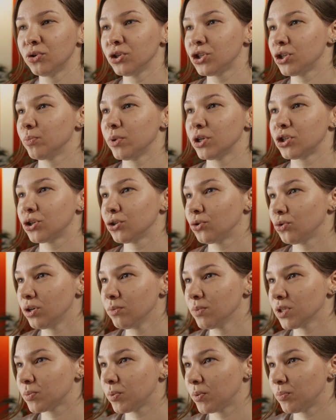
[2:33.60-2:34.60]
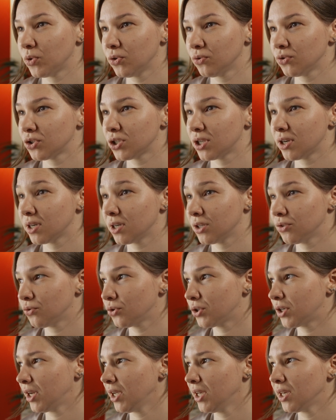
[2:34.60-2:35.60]
was very reluctant about the
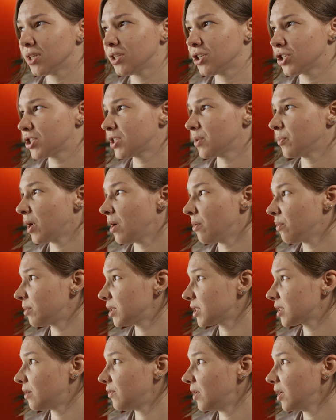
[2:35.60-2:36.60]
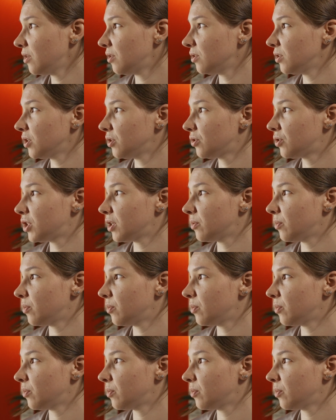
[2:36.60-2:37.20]
42 Kriyas. I even talked to